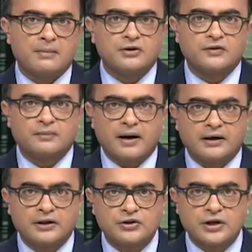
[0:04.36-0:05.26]
Members of the
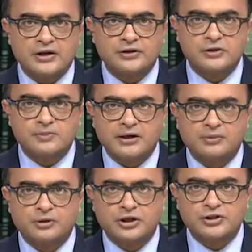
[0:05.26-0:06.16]
Bangladesh Nationalist
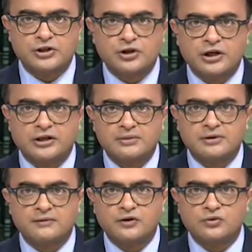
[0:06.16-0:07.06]
Party protested jail
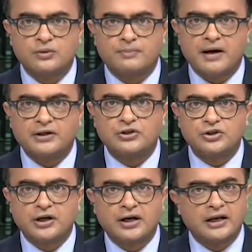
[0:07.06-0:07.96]
terms given to the party
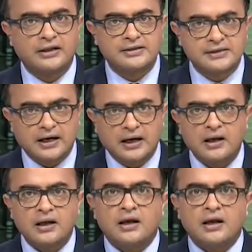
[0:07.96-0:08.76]
chair Khaleda Zia.